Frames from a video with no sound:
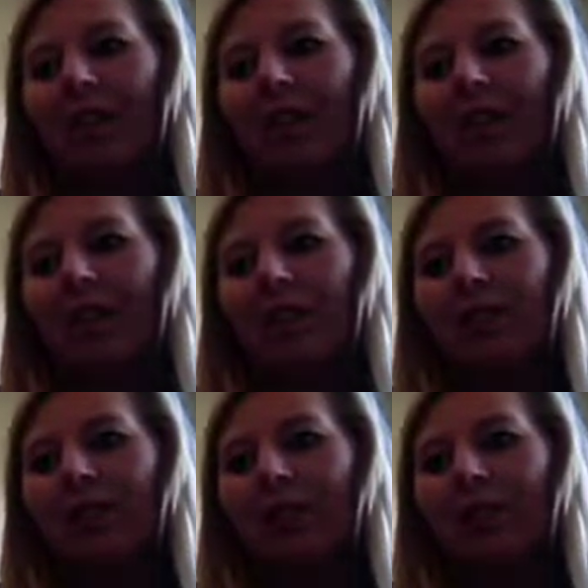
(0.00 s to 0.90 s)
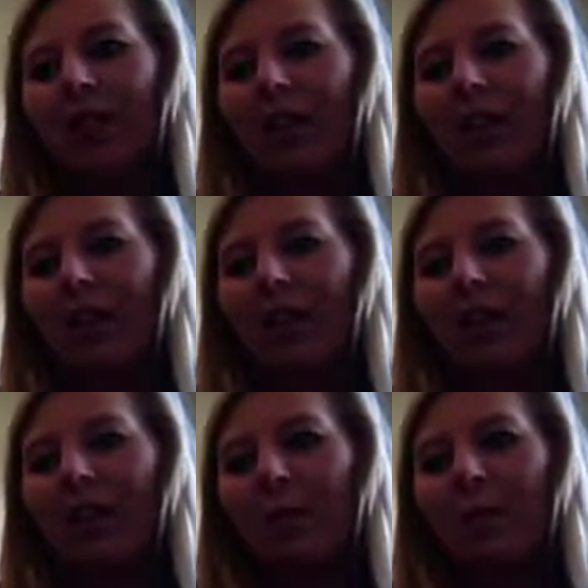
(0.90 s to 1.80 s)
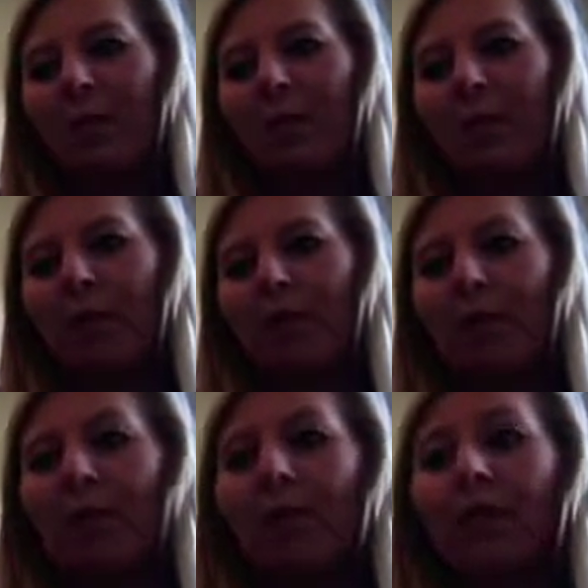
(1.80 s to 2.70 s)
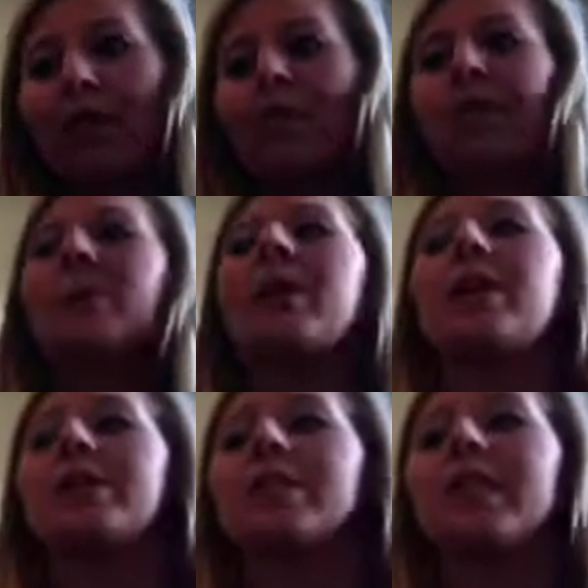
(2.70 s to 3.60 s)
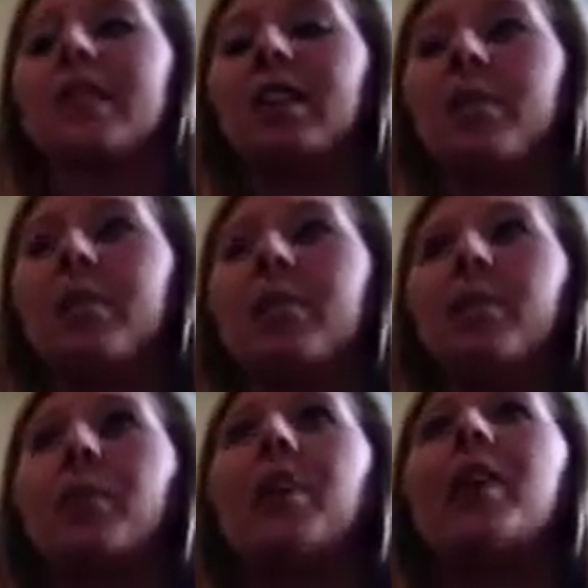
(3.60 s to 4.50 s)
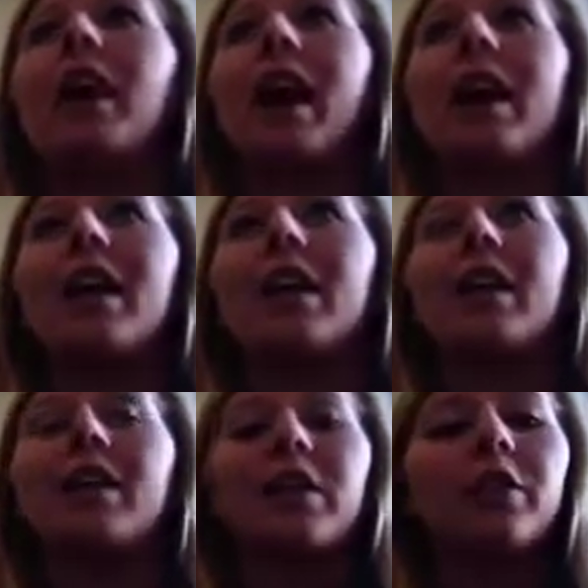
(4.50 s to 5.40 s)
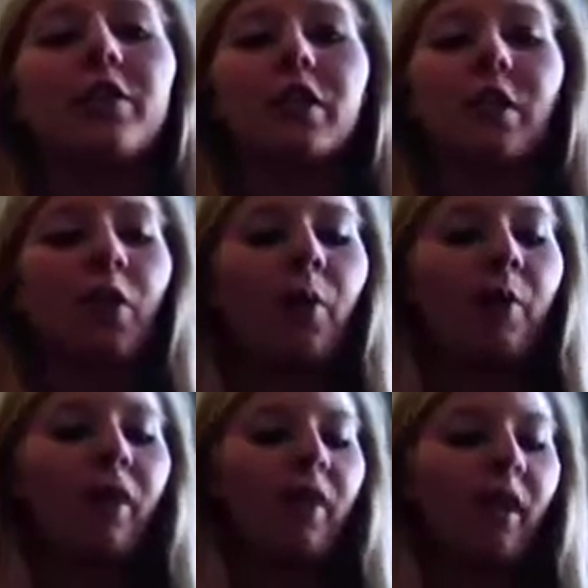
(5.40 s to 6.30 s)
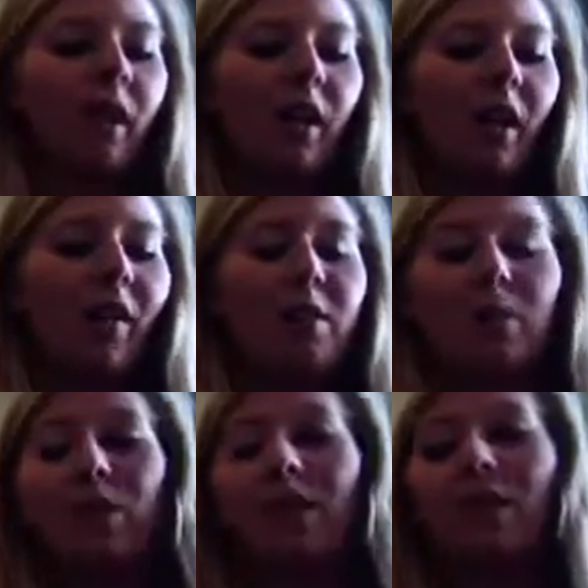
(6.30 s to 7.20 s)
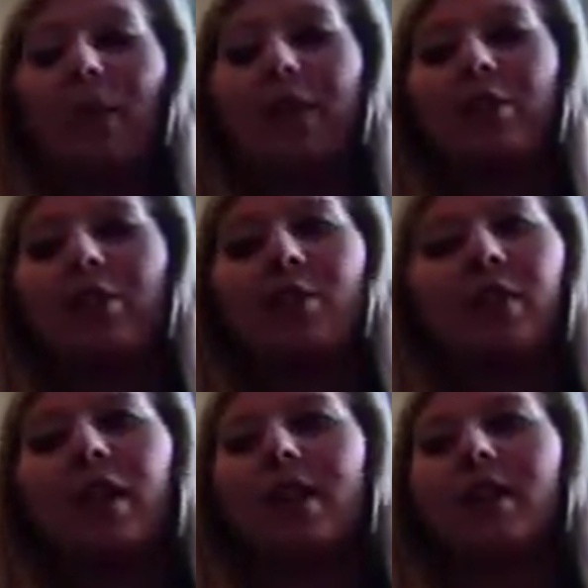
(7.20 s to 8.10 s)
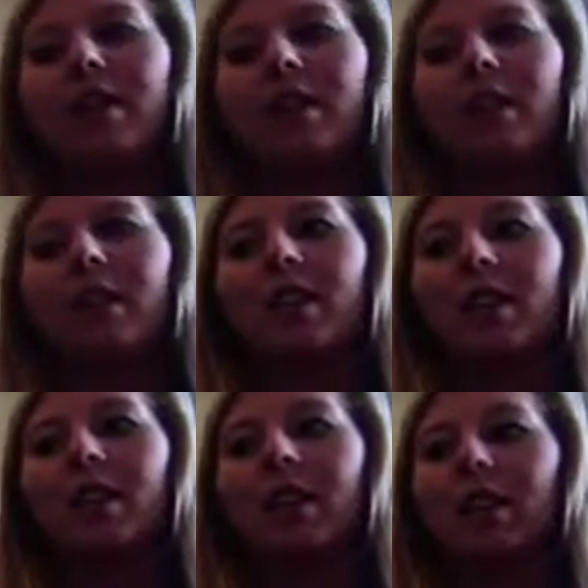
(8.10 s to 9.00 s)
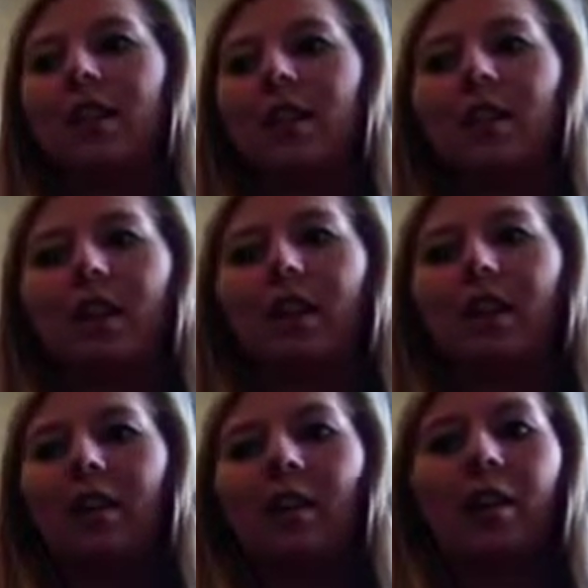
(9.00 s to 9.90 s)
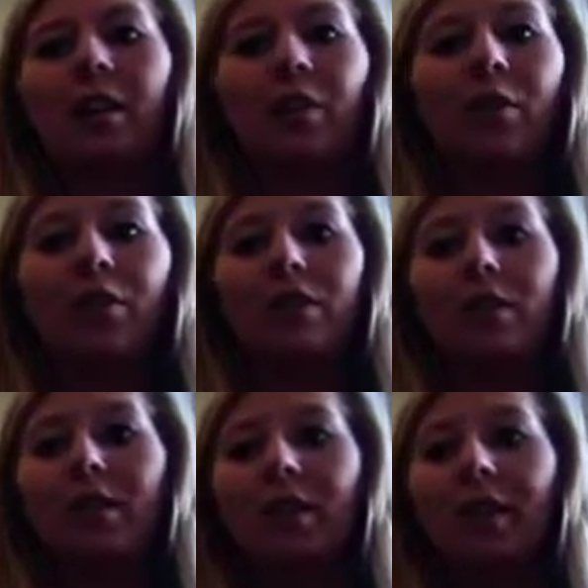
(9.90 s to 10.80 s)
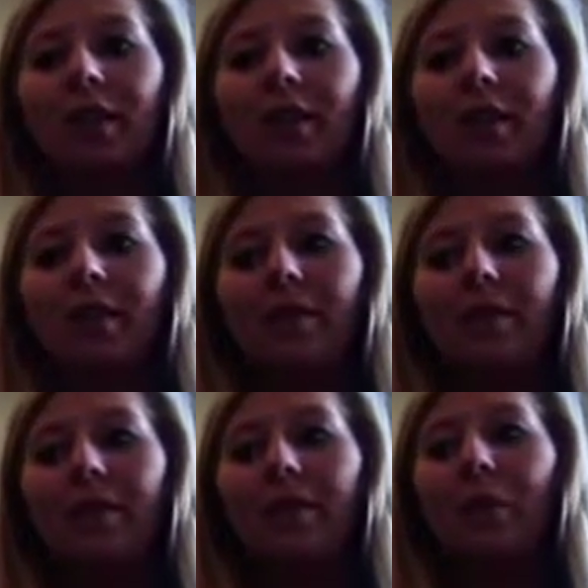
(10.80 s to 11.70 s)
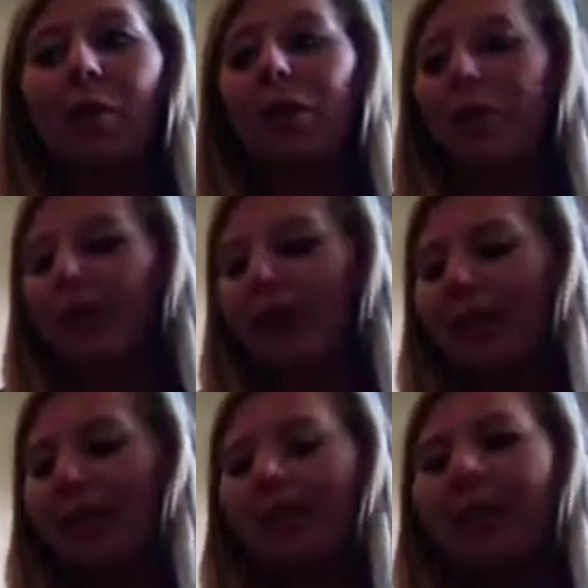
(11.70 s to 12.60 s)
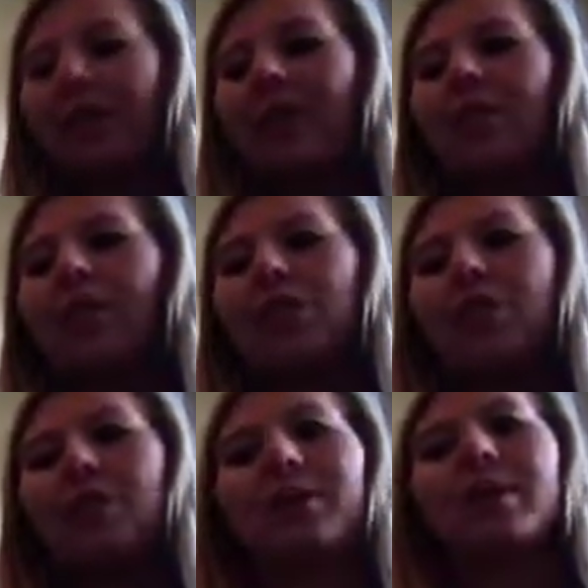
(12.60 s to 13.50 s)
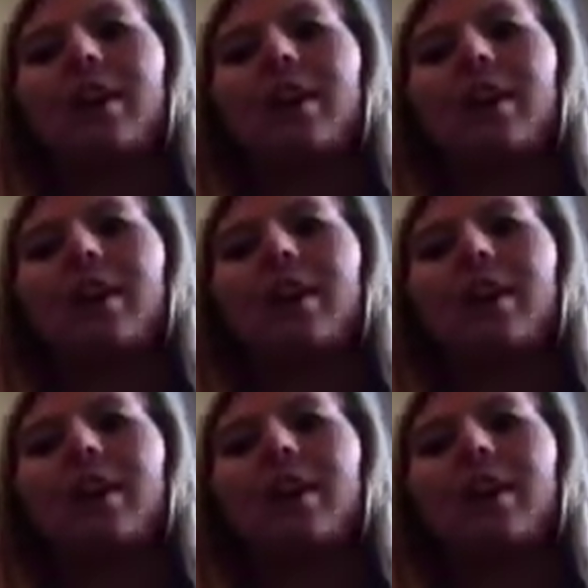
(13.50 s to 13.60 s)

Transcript: that's the thing I learned about the people who serve throughout this experience is like the people who work at the nursing home, they have to be so patient because a lot of those older ladies and older gentlemen